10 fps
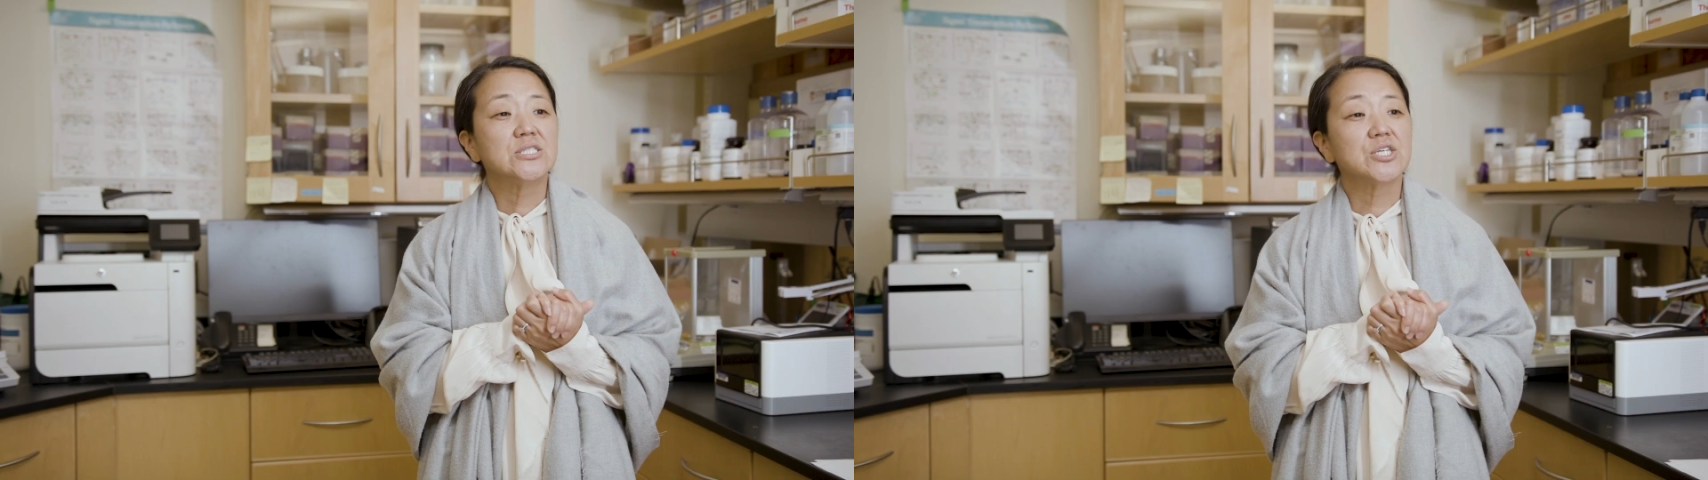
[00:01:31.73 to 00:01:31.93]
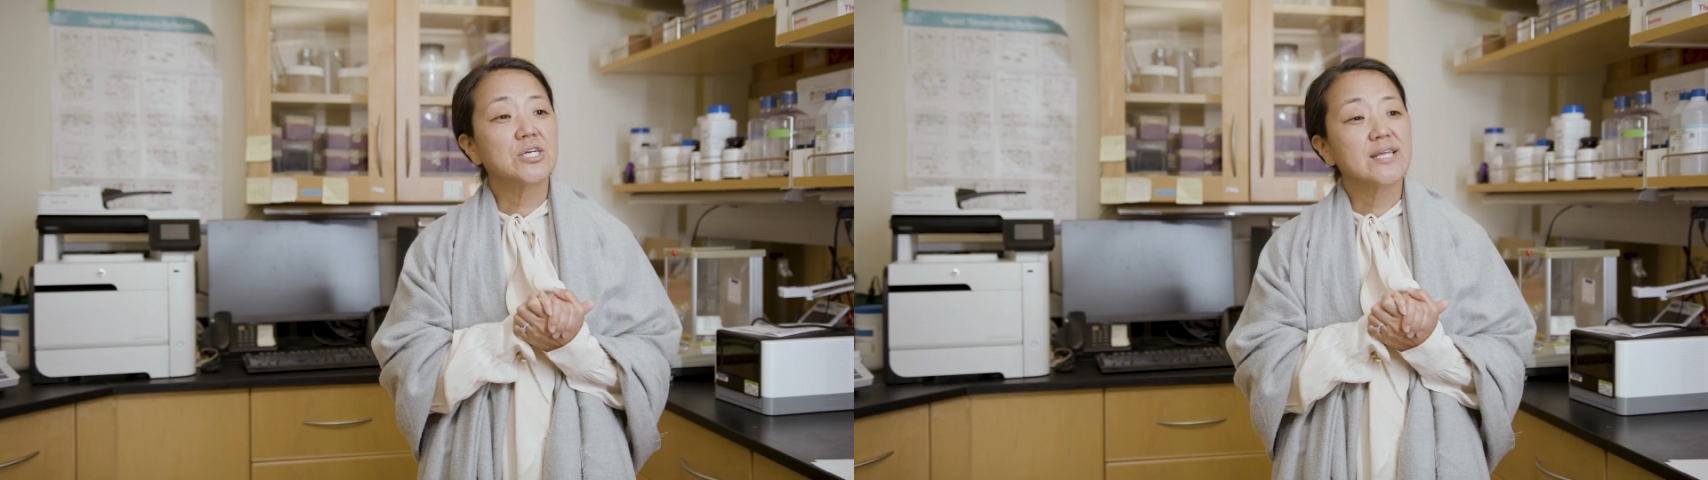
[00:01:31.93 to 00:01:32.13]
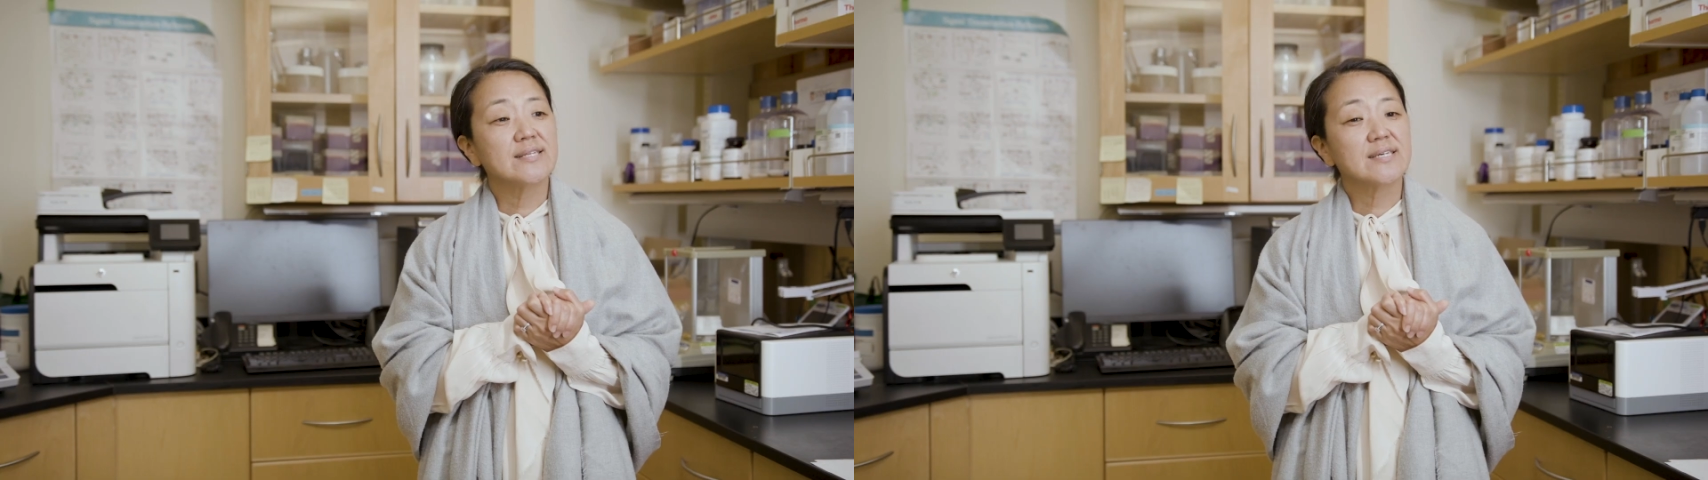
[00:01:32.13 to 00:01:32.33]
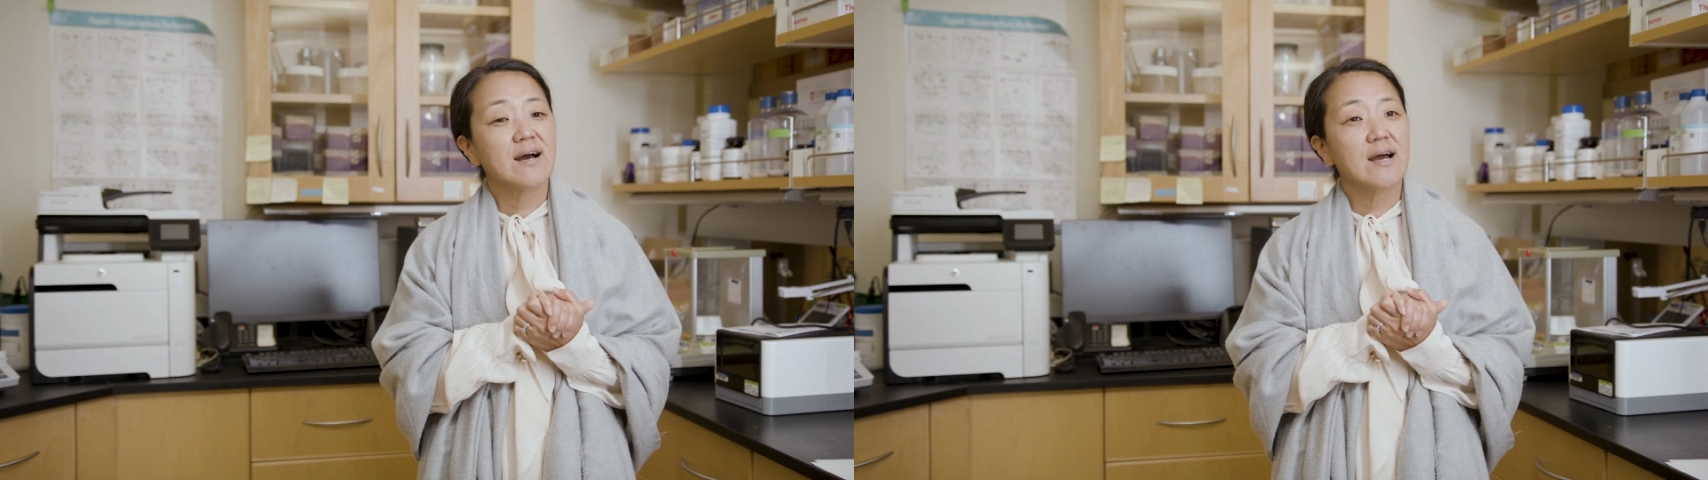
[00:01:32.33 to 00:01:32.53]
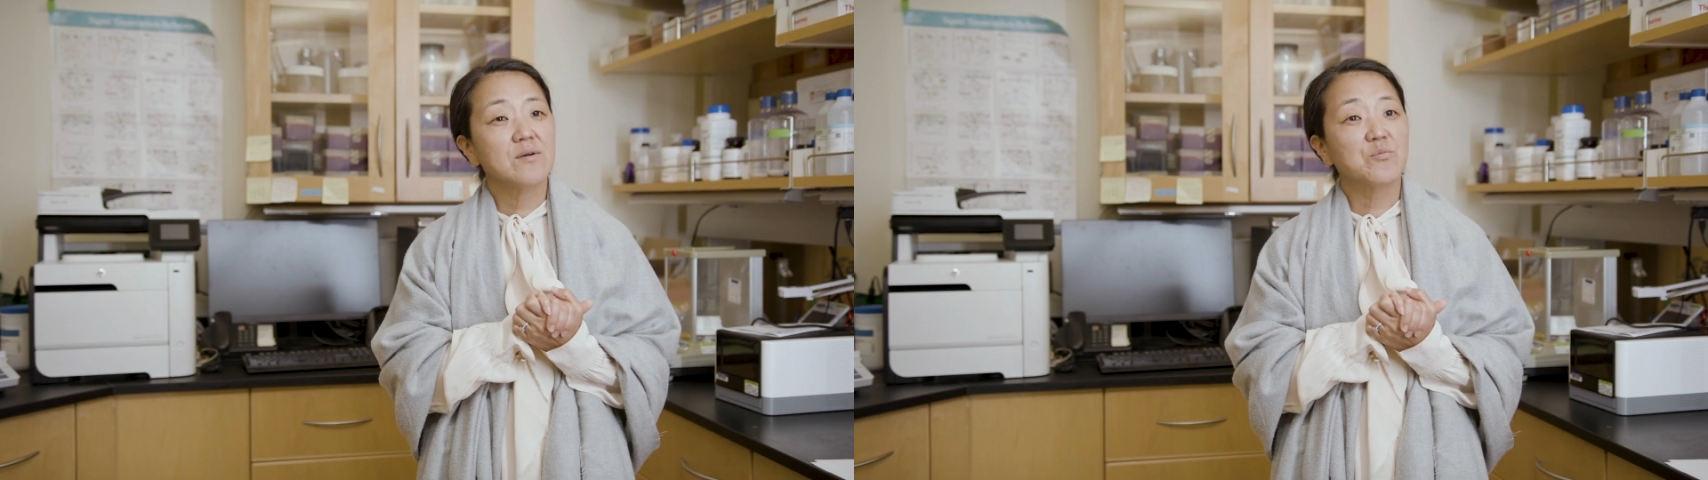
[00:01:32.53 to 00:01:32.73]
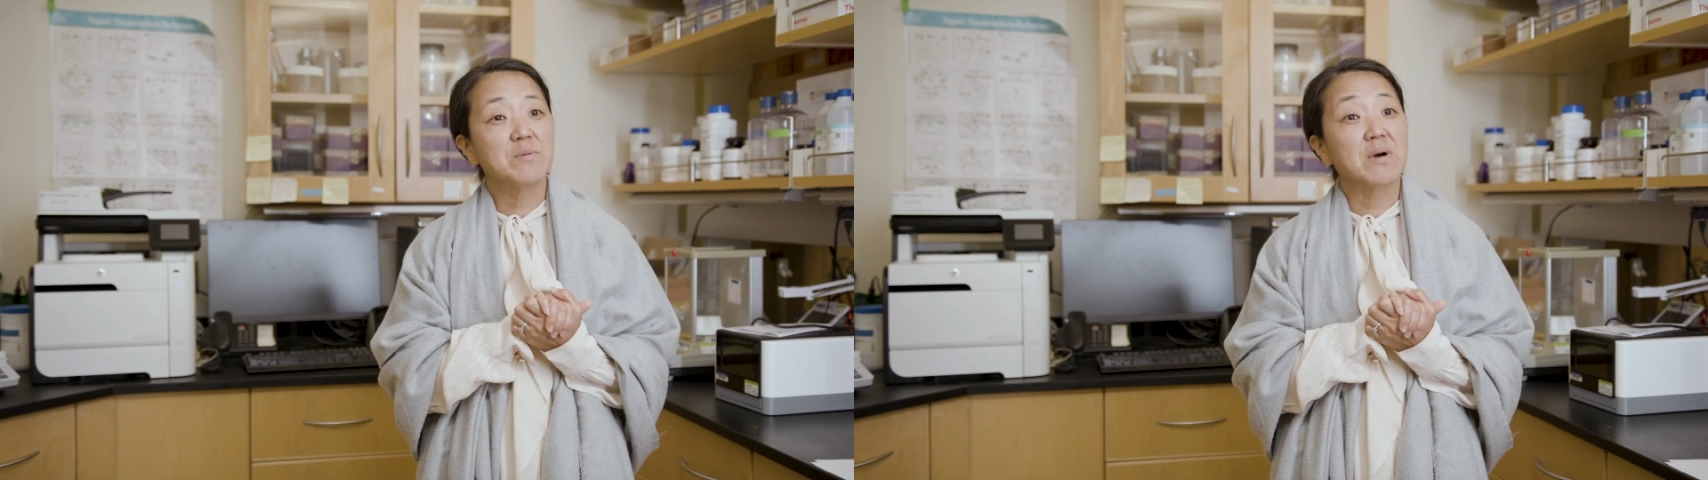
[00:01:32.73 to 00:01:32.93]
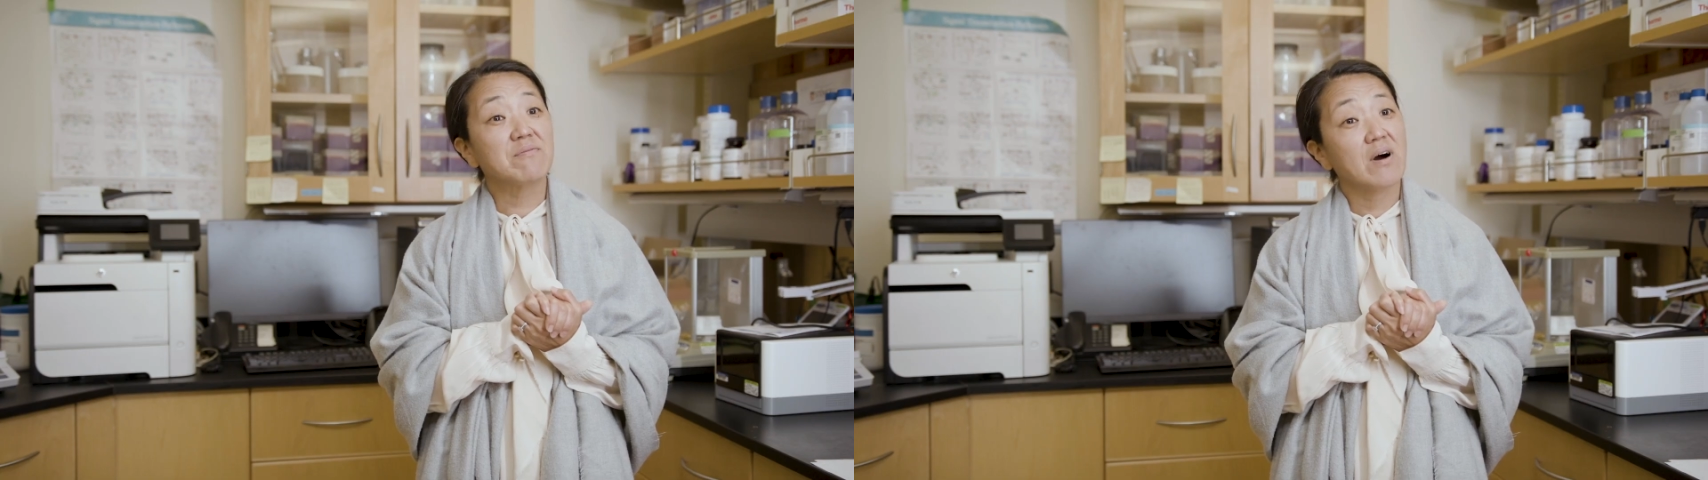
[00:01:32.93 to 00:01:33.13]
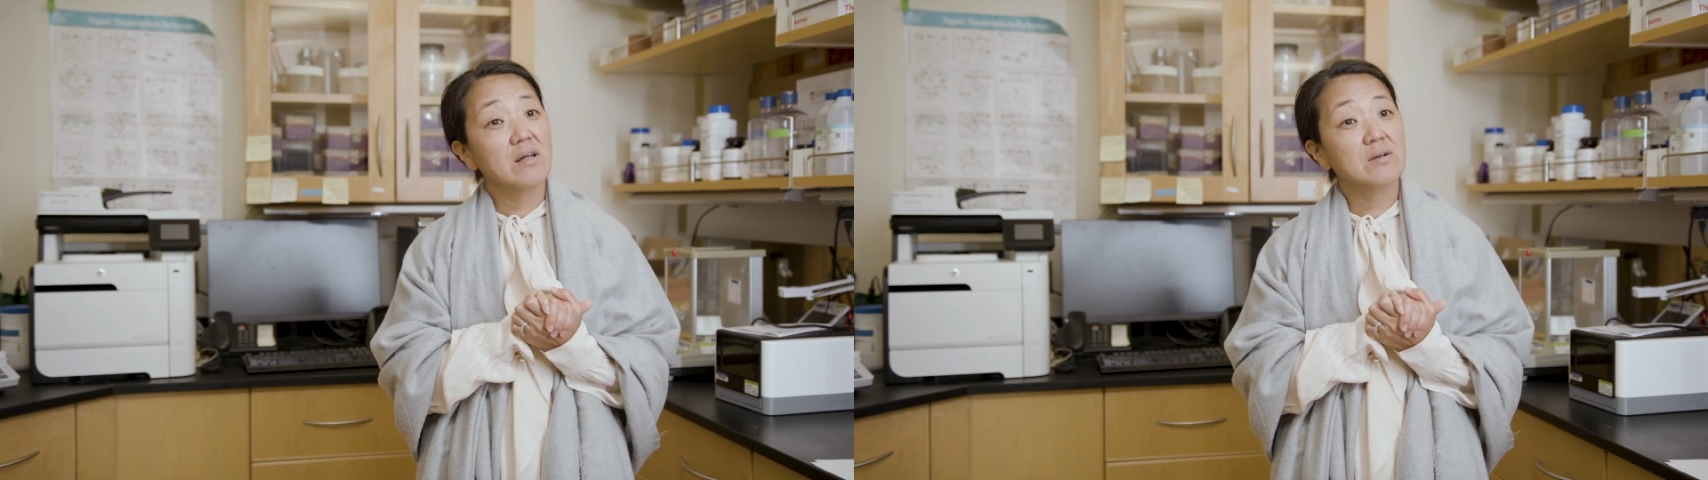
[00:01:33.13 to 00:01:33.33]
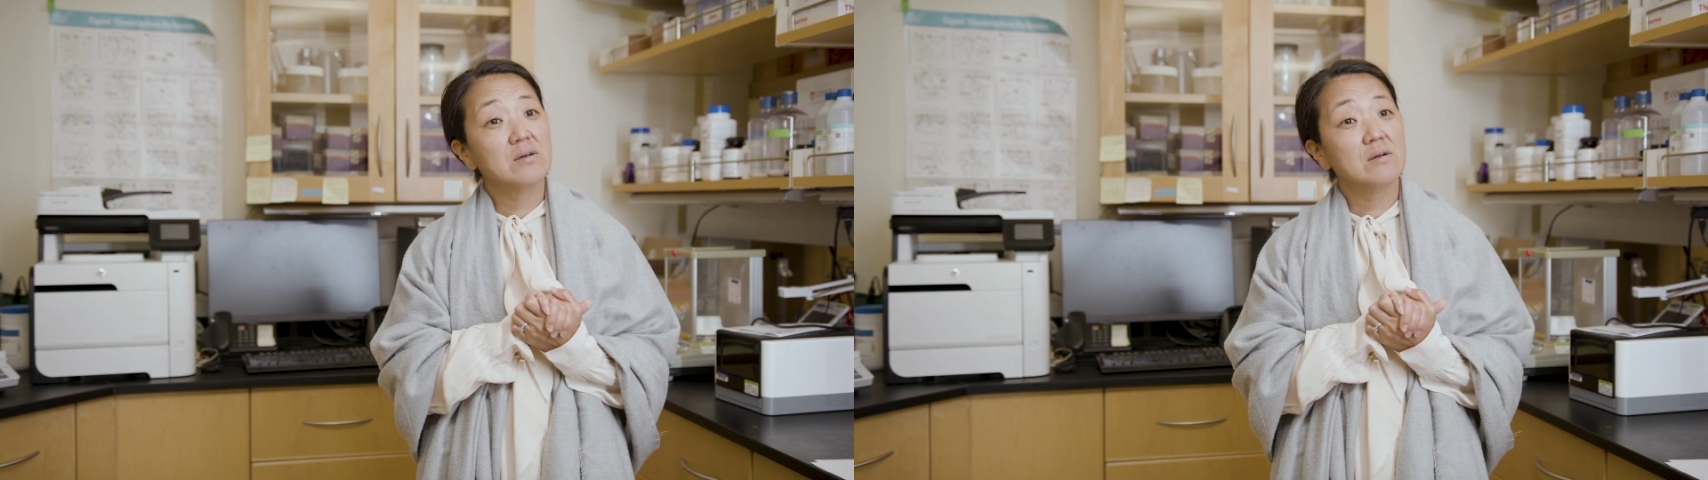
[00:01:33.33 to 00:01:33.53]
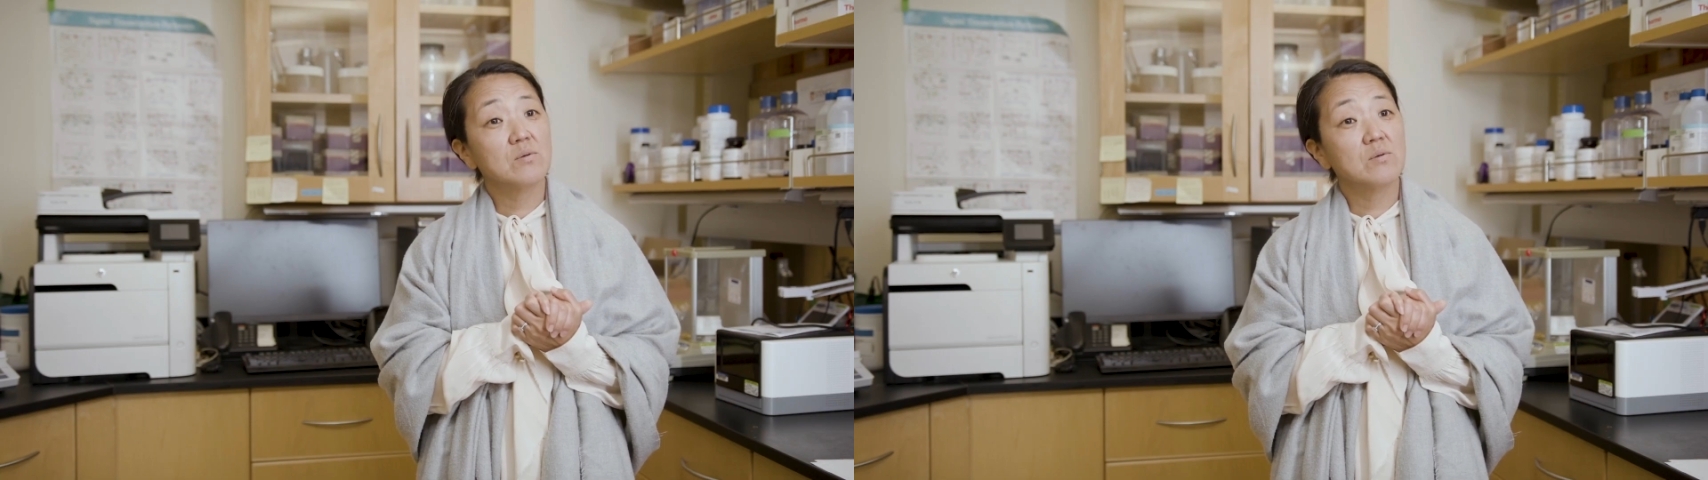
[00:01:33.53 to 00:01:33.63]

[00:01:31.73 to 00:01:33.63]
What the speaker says: During that time, when my father